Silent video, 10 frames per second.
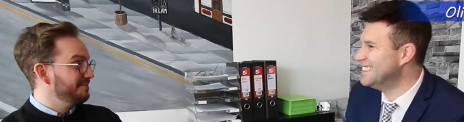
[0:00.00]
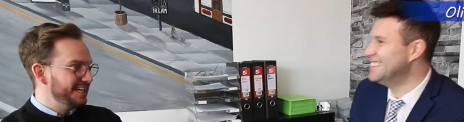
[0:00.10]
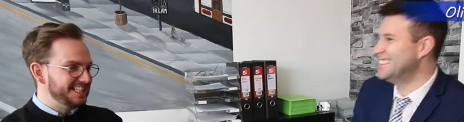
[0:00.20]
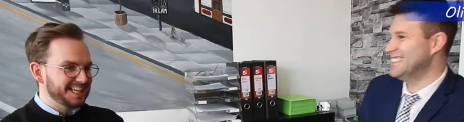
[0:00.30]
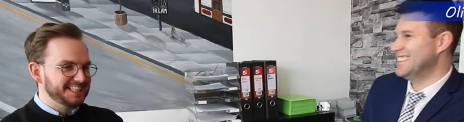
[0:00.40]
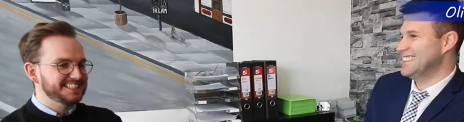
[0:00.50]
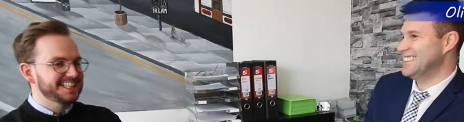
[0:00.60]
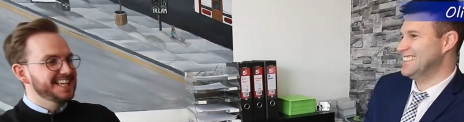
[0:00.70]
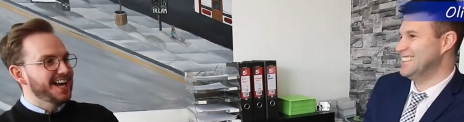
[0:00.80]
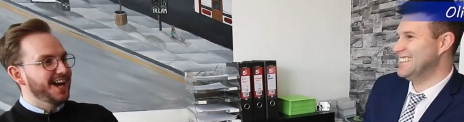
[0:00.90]
Speaker 1: be exact.
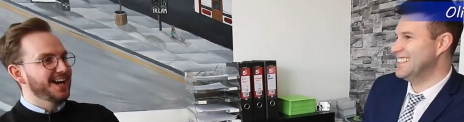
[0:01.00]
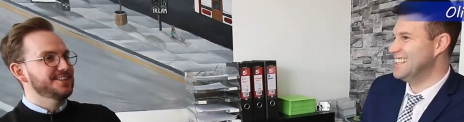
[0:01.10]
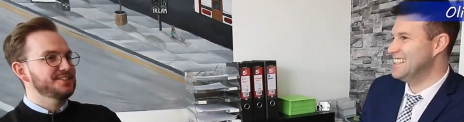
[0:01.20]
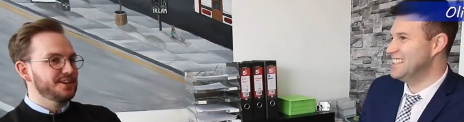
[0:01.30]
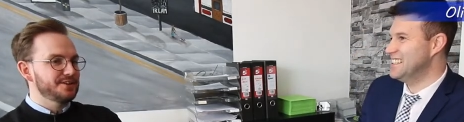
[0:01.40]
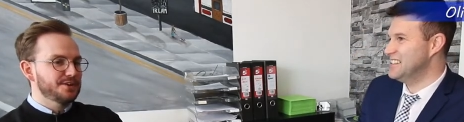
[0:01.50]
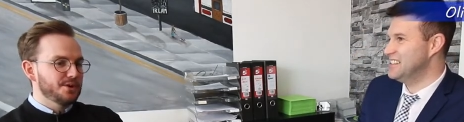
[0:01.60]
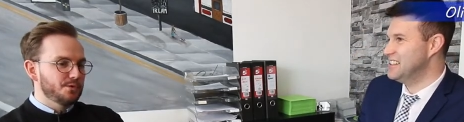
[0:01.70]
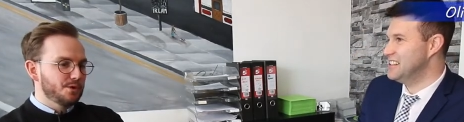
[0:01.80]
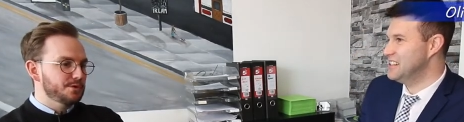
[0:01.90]
So
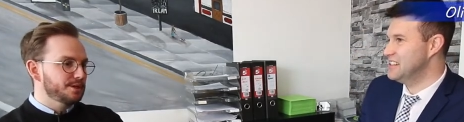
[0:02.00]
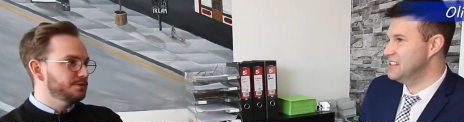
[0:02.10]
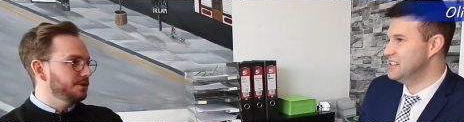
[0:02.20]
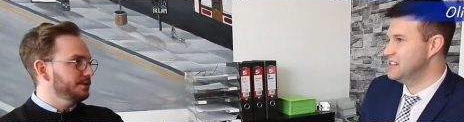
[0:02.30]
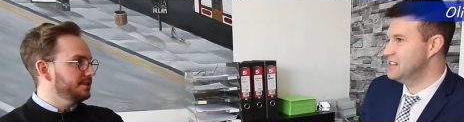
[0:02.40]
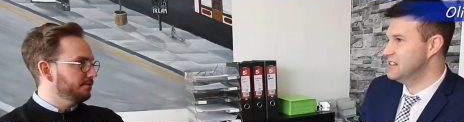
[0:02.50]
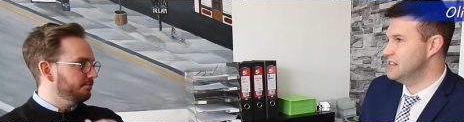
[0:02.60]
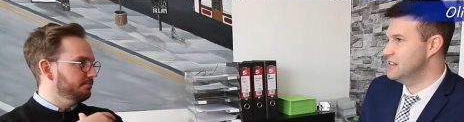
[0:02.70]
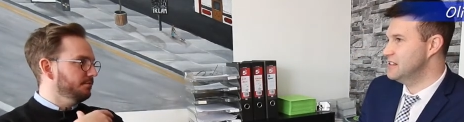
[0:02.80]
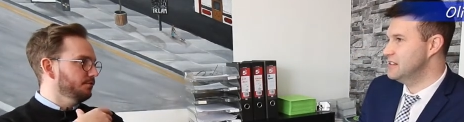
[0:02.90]
what they'll do is, if
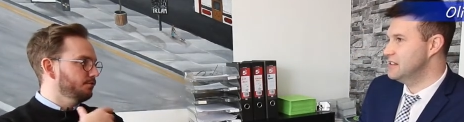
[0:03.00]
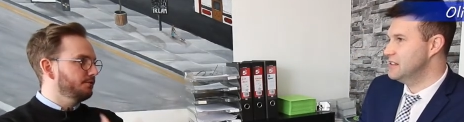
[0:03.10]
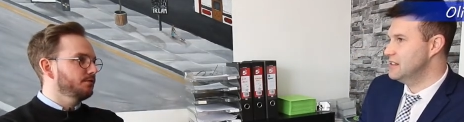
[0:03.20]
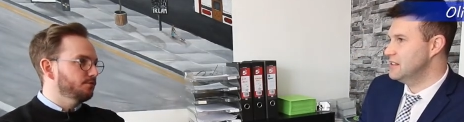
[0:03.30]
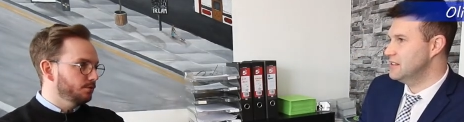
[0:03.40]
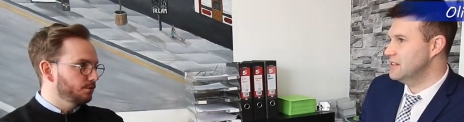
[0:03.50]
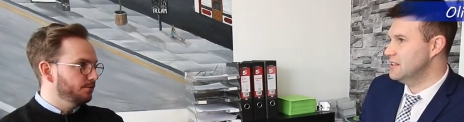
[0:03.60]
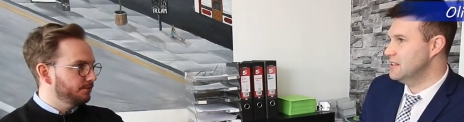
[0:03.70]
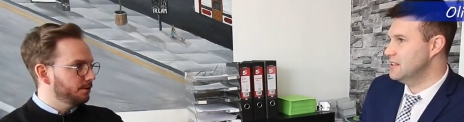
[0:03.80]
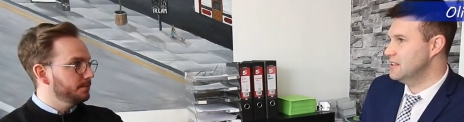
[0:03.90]
rough rule
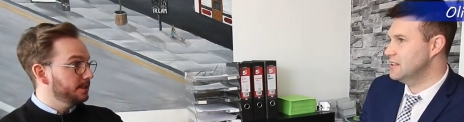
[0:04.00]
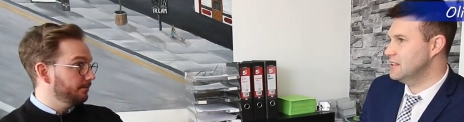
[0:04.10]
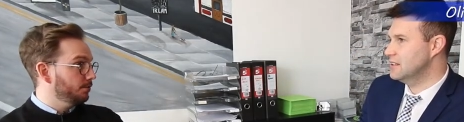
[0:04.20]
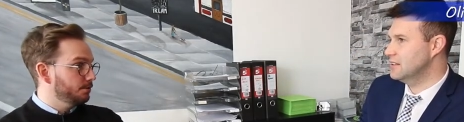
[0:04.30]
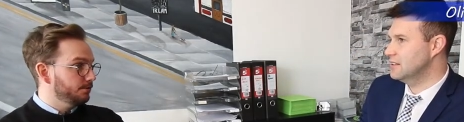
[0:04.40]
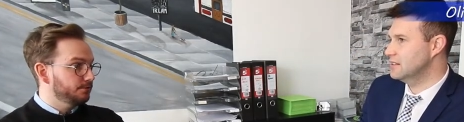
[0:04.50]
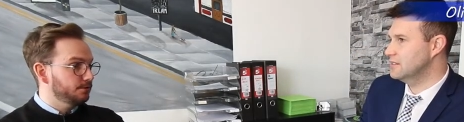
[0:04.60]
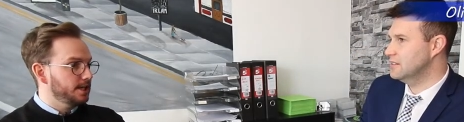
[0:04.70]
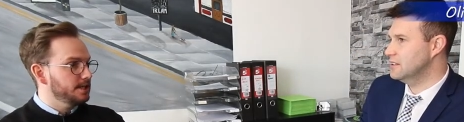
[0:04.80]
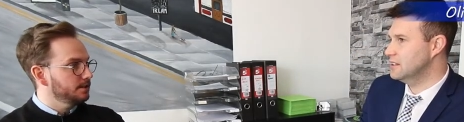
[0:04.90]
of thumb is
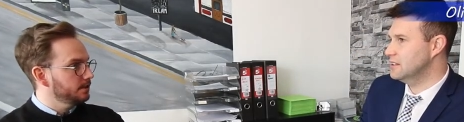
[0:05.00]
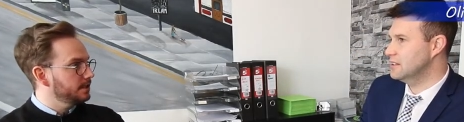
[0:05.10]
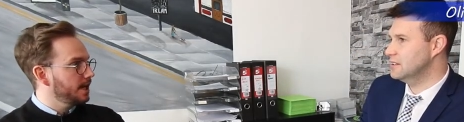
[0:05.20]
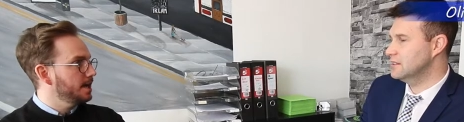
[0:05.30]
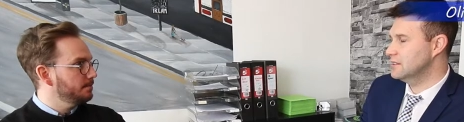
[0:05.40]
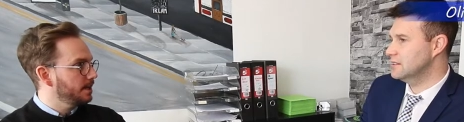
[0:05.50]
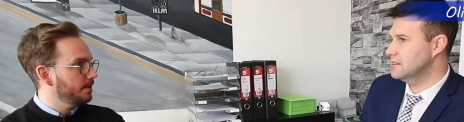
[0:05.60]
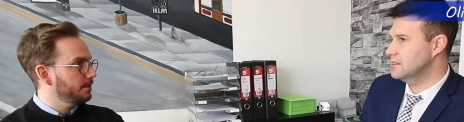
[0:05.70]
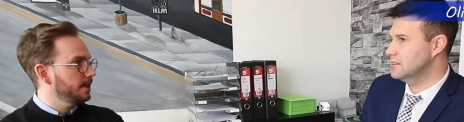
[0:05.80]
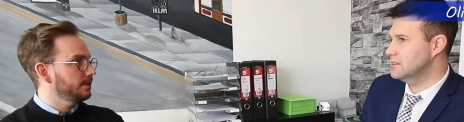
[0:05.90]
4.49, so you times that
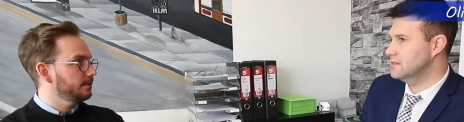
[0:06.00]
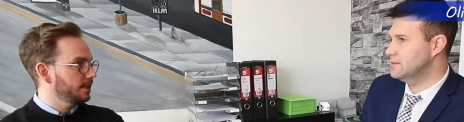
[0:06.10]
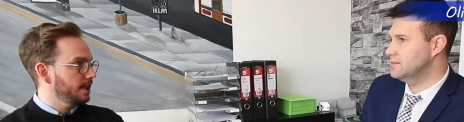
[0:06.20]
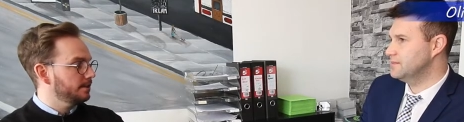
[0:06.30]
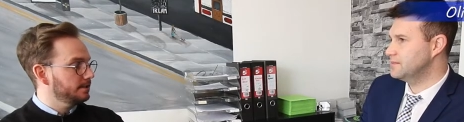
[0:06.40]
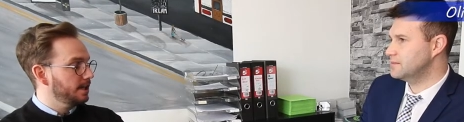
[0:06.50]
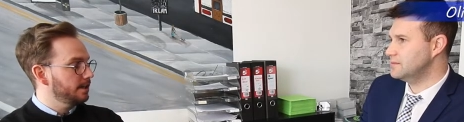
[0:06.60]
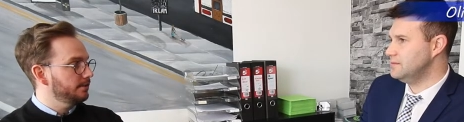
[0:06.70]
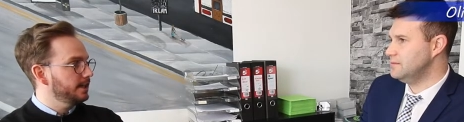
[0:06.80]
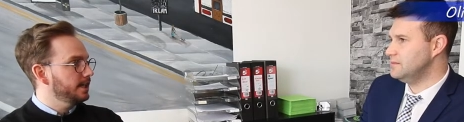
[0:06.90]
by your
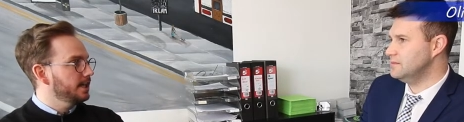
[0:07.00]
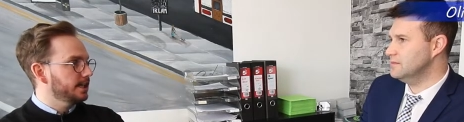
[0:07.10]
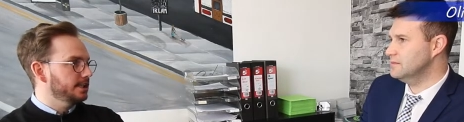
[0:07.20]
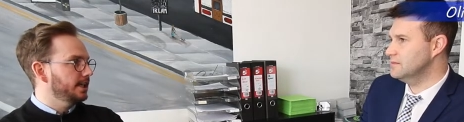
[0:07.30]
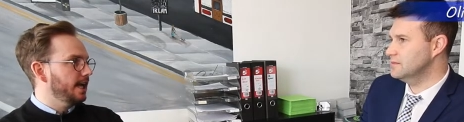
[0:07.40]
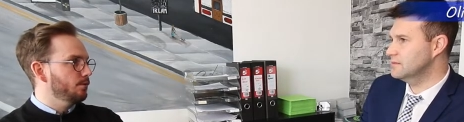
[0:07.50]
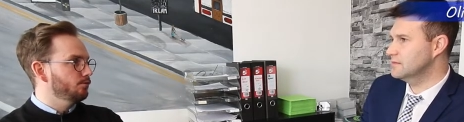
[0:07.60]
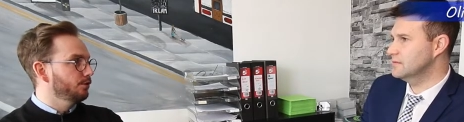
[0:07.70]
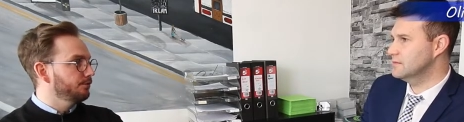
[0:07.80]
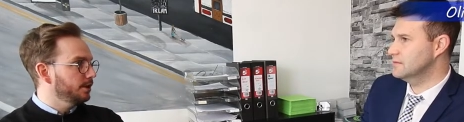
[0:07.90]
salary and you get
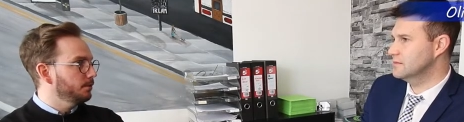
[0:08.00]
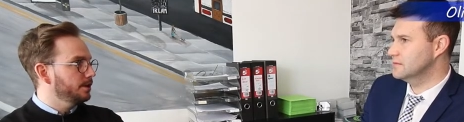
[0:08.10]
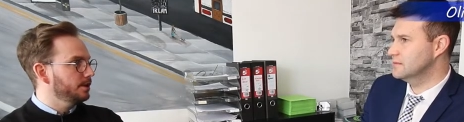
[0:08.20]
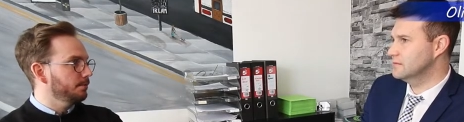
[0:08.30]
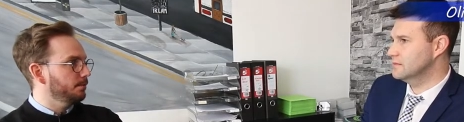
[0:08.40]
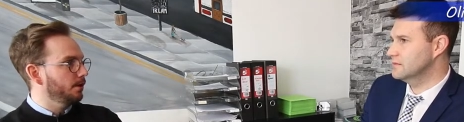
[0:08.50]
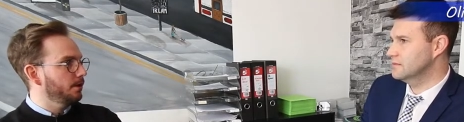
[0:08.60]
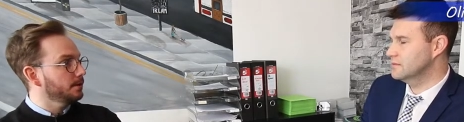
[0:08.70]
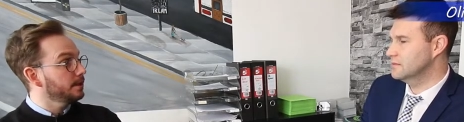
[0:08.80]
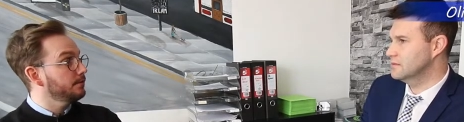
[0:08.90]
roughly what you can
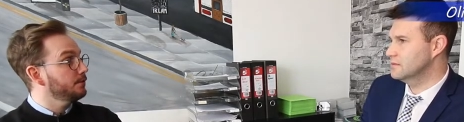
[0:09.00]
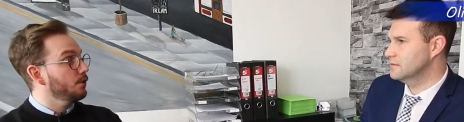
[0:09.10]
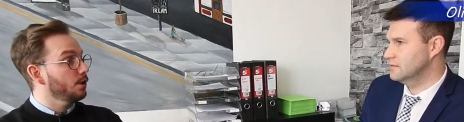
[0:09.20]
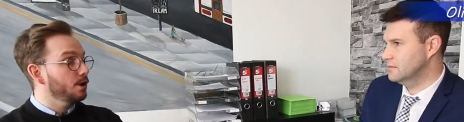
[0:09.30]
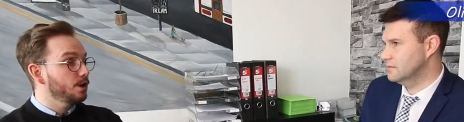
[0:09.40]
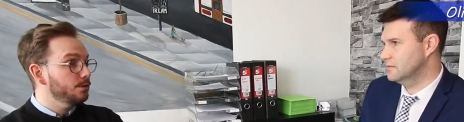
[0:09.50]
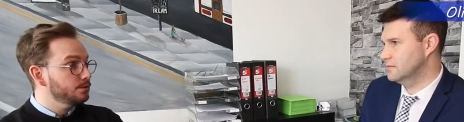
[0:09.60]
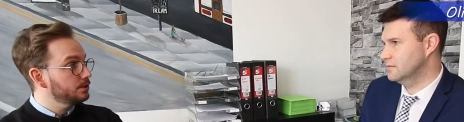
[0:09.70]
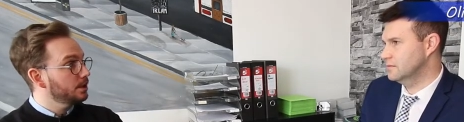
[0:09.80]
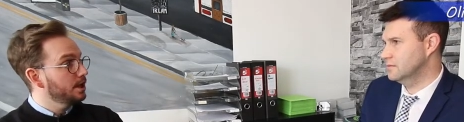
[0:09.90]
borrow. If you've got
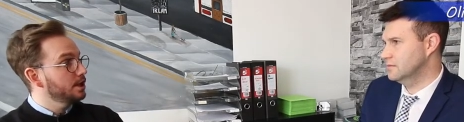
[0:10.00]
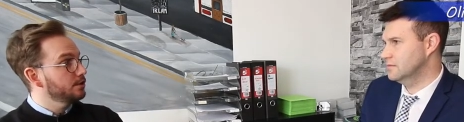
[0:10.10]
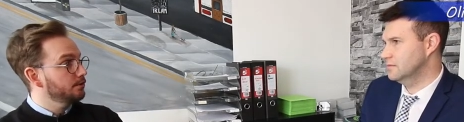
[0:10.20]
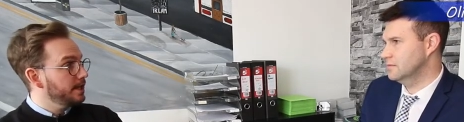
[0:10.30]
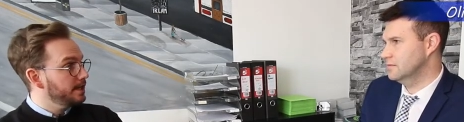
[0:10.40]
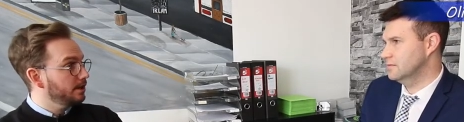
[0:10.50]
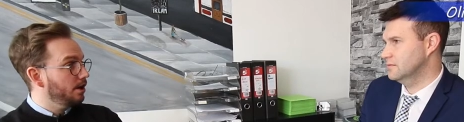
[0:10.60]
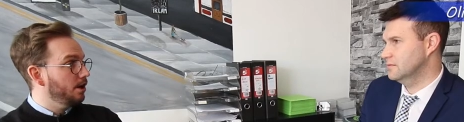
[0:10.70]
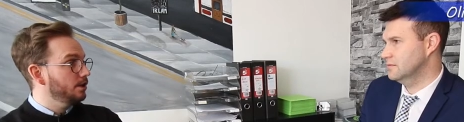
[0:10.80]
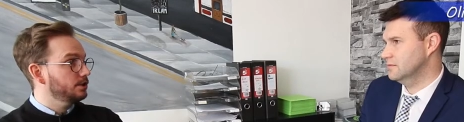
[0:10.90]
loans, credit
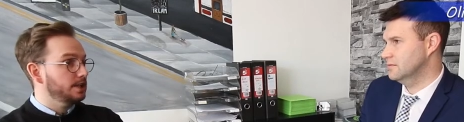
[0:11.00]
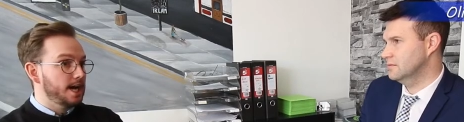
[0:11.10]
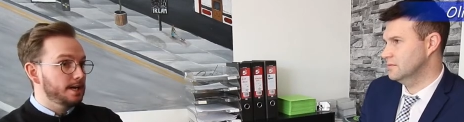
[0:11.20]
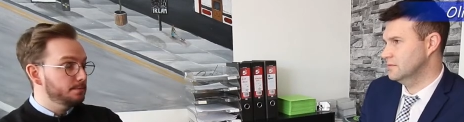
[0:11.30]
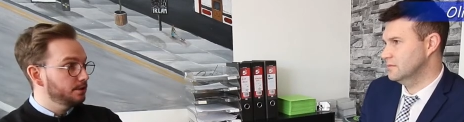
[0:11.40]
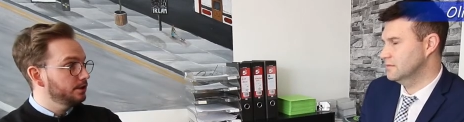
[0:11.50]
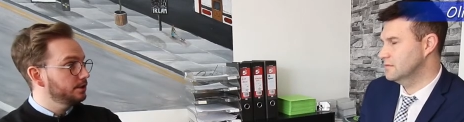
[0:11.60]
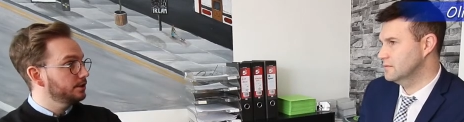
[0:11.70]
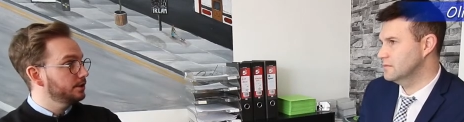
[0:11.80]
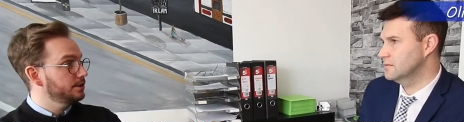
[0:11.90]
cards, hire
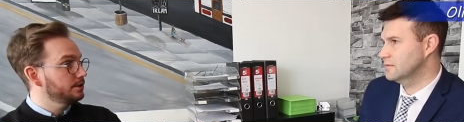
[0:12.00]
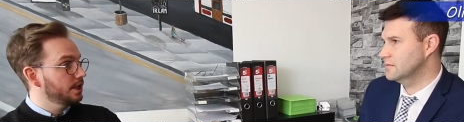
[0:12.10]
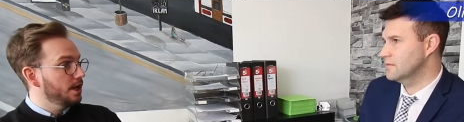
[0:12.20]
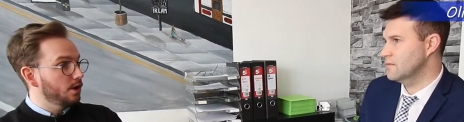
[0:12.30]
purchases